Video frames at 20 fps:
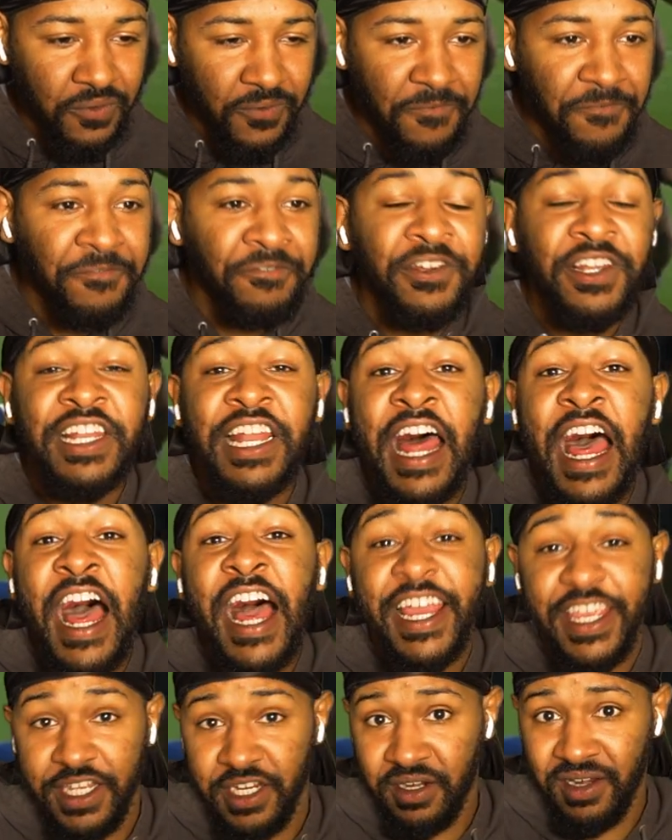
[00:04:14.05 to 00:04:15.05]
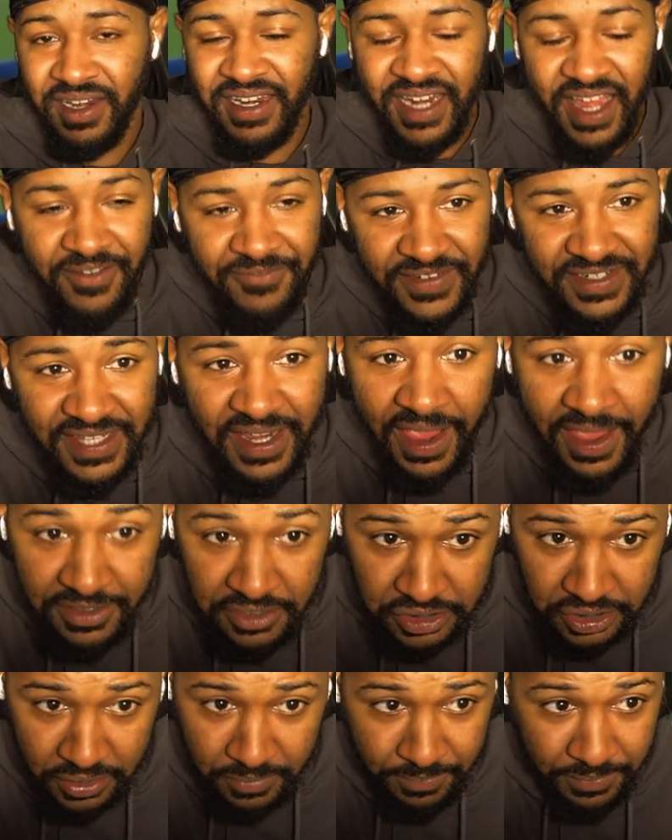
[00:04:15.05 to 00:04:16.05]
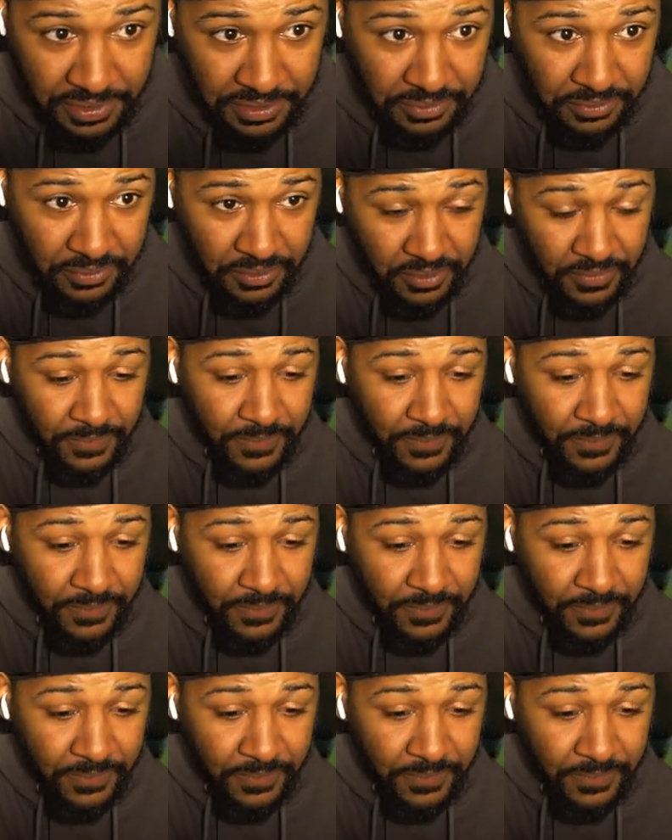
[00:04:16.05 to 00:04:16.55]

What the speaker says: flying, levitation, bro.